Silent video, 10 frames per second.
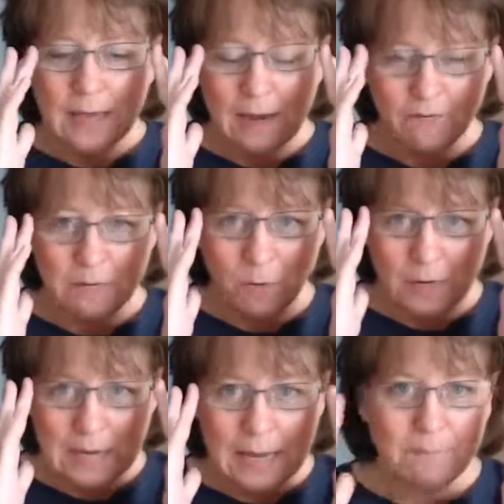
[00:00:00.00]
Every
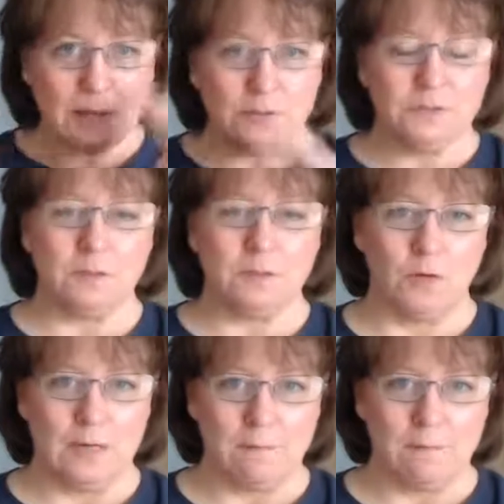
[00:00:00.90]
morning I post a morning